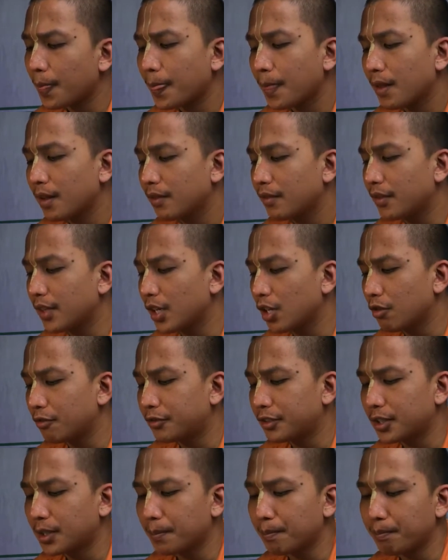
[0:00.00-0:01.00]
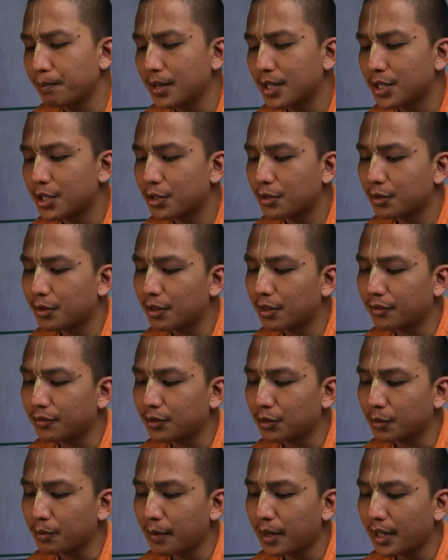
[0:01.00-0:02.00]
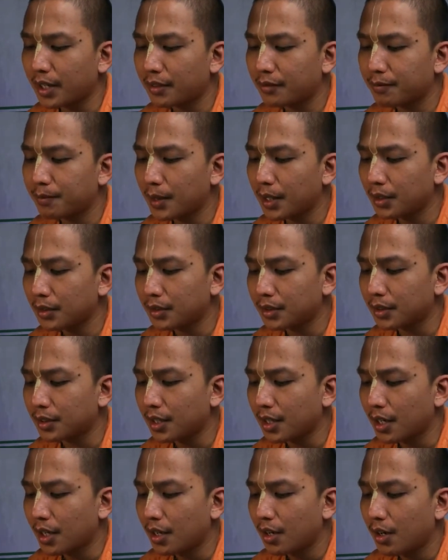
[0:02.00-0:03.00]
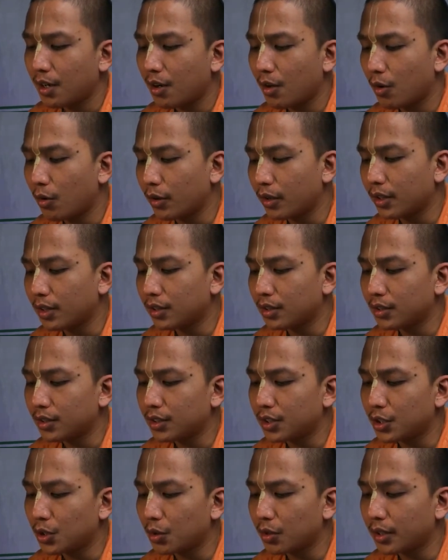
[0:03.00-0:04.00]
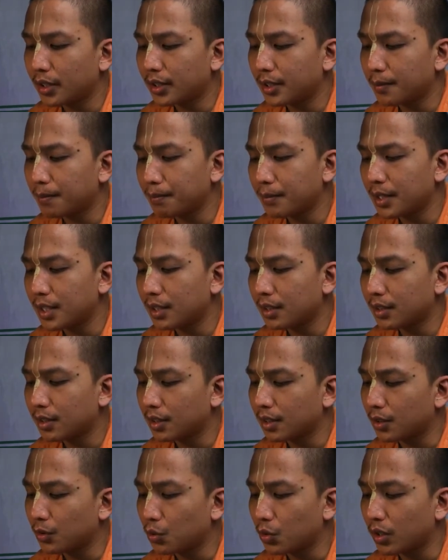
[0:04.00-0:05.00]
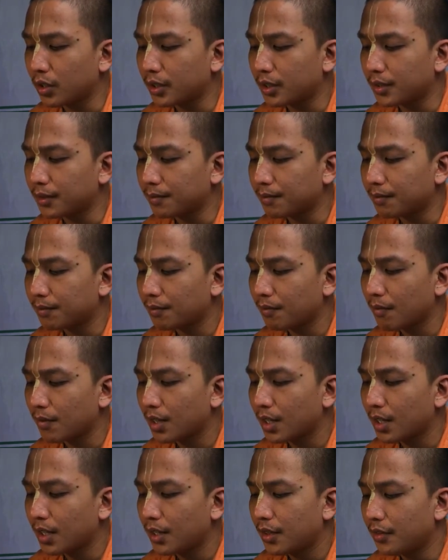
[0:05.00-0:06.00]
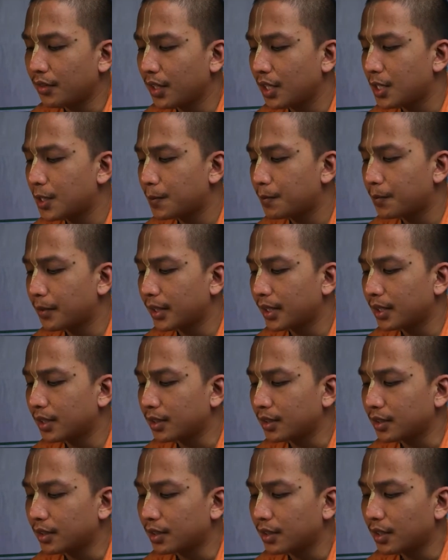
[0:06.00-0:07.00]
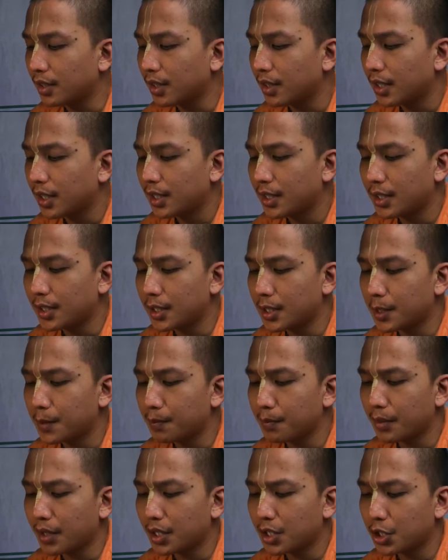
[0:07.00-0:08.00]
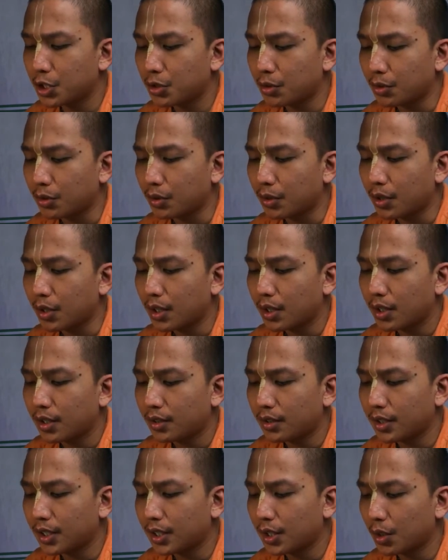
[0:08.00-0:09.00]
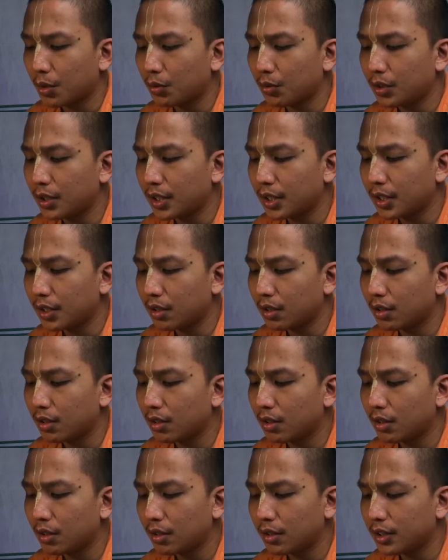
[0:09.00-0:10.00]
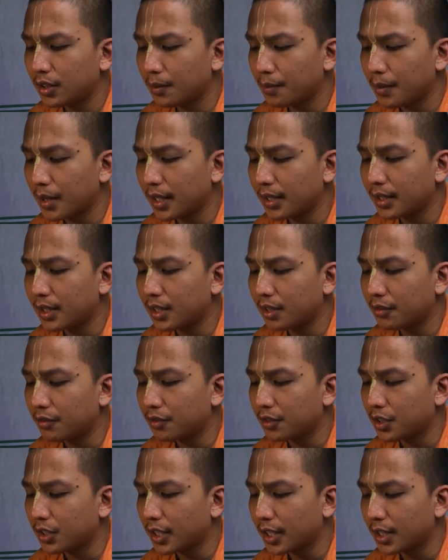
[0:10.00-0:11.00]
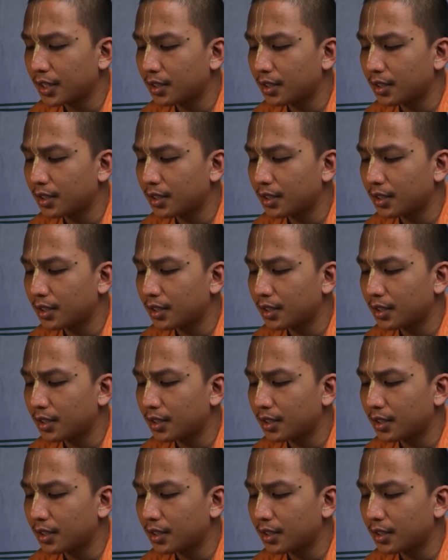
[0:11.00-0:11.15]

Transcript: they offered a mixture of turmeric powder, oil, yogurt, milk, and water. They sprinkled this mixture not only on the body of child